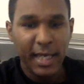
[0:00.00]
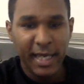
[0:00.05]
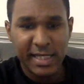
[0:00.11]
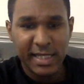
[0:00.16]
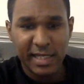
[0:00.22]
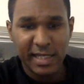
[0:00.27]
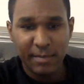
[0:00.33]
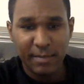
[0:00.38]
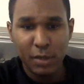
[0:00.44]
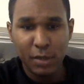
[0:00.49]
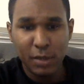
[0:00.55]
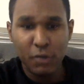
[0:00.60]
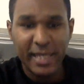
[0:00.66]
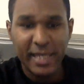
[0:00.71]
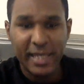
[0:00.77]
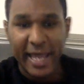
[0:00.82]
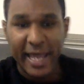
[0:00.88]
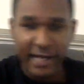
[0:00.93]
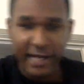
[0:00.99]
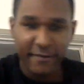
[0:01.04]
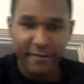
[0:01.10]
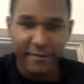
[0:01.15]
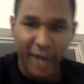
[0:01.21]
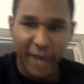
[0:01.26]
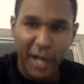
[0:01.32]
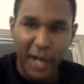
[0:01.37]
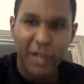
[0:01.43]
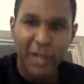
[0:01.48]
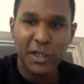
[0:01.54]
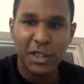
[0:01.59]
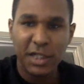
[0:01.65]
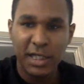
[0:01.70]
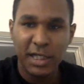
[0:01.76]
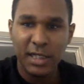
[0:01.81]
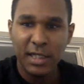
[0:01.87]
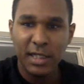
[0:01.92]
a mutated
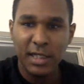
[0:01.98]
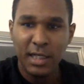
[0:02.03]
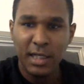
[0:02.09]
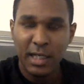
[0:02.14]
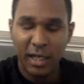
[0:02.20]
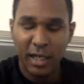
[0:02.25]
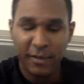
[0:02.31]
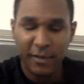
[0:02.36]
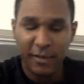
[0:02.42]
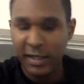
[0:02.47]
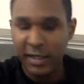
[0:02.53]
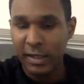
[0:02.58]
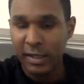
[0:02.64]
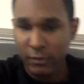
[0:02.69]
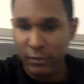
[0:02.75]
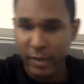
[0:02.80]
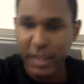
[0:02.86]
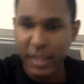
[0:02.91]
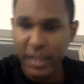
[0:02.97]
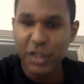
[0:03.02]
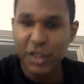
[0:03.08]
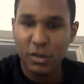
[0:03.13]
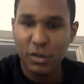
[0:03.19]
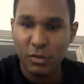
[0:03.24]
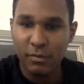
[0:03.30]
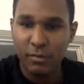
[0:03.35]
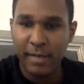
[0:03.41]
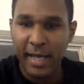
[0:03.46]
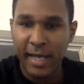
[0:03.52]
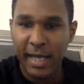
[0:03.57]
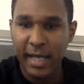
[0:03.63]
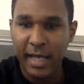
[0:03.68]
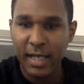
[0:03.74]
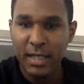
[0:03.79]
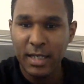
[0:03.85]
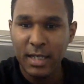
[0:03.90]
version of the original
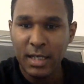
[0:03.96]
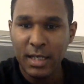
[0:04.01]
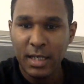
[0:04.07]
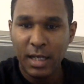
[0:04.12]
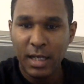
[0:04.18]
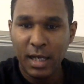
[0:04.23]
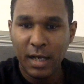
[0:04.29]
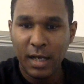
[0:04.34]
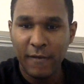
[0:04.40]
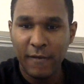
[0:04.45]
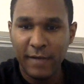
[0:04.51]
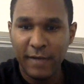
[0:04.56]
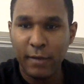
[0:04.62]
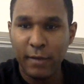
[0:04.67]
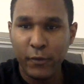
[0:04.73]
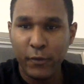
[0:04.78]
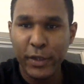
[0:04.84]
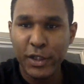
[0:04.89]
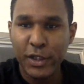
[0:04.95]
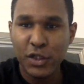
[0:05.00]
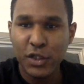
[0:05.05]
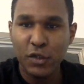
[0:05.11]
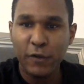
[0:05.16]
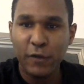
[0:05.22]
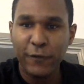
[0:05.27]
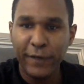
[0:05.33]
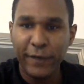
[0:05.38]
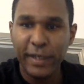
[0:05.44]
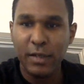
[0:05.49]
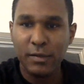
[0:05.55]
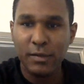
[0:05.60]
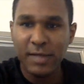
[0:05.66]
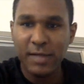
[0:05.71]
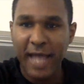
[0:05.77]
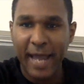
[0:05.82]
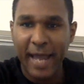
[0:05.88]
man, of the original
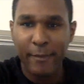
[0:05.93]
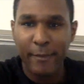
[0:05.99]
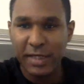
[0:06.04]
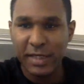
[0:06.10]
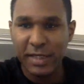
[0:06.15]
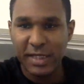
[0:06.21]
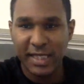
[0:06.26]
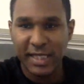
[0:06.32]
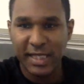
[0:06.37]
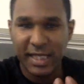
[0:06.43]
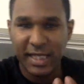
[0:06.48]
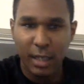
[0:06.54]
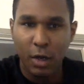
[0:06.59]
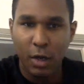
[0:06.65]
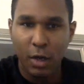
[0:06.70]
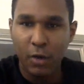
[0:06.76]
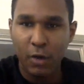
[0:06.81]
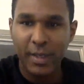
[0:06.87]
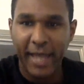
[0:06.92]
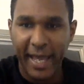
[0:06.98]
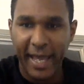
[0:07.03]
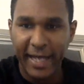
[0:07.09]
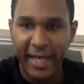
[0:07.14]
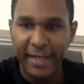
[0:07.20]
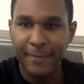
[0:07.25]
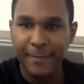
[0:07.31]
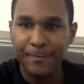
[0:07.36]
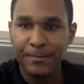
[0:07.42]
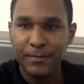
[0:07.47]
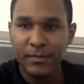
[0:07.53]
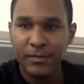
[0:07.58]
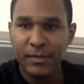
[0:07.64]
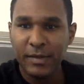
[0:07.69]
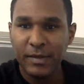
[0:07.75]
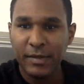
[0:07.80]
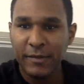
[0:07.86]
phenotype, which is the elongated
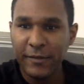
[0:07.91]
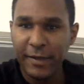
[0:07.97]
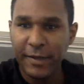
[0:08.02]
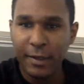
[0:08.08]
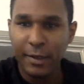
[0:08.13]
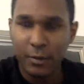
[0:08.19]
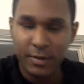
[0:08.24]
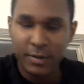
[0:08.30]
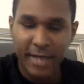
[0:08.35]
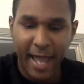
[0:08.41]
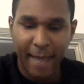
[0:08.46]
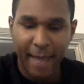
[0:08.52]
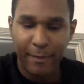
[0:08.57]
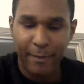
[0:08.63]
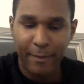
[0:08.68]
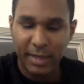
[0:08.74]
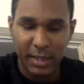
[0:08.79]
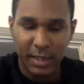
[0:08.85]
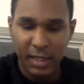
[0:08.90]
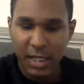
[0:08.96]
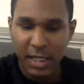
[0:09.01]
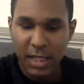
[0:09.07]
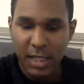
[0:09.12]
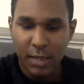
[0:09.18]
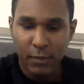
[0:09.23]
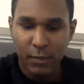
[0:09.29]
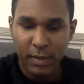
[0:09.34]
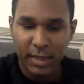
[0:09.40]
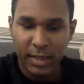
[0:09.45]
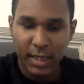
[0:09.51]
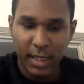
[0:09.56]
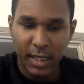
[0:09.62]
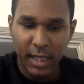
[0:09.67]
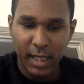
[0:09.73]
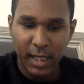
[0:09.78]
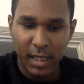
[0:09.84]
phenotype with
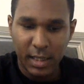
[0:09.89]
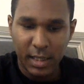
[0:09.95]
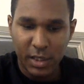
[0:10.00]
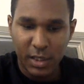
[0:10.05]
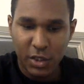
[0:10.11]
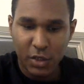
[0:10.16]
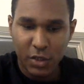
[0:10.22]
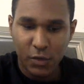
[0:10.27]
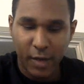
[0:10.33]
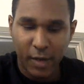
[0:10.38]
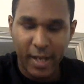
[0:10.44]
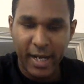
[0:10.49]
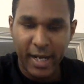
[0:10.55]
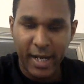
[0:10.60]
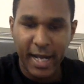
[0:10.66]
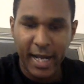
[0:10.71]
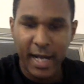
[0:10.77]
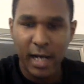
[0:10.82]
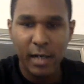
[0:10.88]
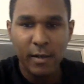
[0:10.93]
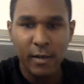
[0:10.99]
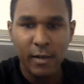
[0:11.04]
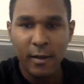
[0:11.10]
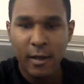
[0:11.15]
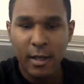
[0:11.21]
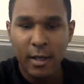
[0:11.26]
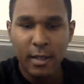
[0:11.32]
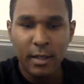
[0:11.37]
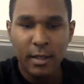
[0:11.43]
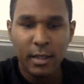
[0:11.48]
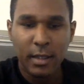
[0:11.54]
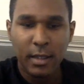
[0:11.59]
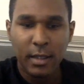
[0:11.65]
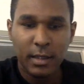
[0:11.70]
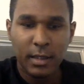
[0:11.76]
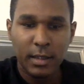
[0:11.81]
the straight hair,
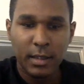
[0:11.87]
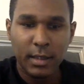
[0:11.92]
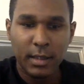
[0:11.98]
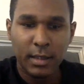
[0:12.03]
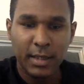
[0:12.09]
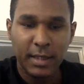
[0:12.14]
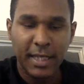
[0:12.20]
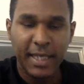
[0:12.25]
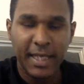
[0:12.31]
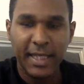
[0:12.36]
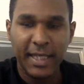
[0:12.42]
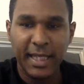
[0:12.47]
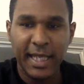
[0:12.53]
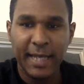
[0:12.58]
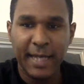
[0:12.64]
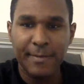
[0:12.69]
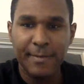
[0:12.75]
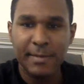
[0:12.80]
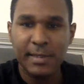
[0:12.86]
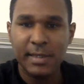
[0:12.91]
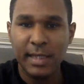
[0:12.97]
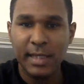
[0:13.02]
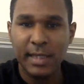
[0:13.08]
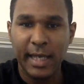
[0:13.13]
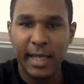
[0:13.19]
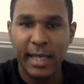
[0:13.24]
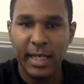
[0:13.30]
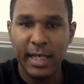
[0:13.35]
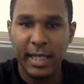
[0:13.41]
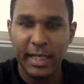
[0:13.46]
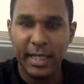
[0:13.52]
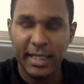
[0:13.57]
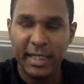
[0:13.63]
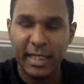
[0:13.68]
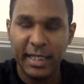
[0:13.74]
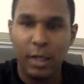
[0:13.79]
thin lips, and a
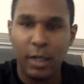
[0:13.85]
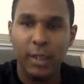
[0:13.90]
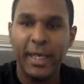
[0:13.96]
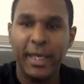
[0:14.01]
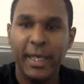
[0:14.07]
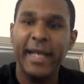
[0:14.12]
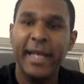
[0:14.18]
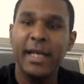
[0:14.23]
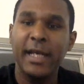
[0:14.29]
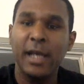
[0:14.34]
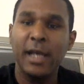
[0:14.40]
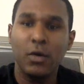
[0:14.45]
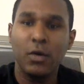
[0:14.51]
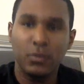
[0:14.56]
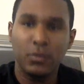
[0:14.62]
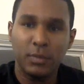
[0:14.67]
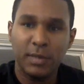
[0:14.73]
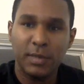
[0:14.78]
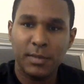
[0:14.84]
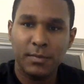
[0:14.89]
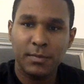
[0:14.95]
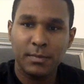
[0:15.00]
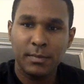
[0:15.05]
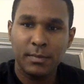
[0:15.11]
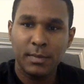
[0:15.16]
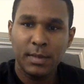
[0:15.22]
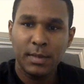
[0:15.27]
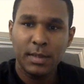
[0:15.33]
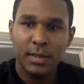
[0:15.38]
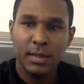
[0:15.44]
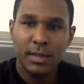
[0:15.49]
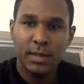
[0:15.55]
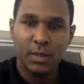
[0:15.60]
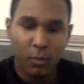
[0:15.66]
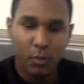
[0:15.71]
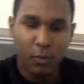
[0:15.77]
elongated nose. So